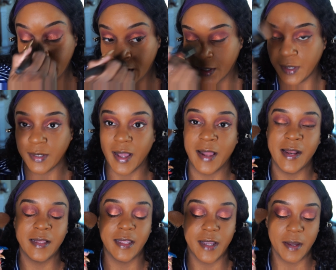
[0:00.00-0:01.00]
Yeah, I
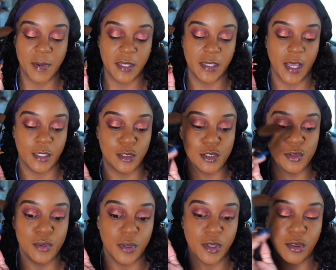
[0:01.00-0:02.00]
don't think I probably got two
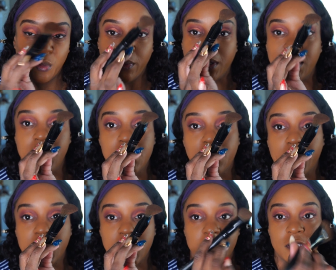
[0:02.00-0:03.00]
or three of these
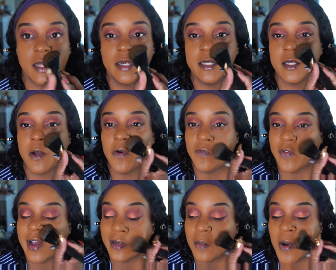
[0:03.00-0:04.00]
brushes. I need to go
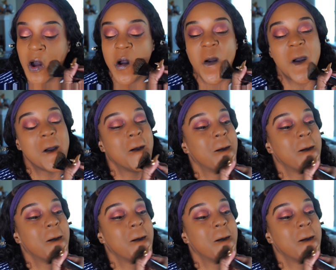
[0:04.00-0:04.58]
find them all.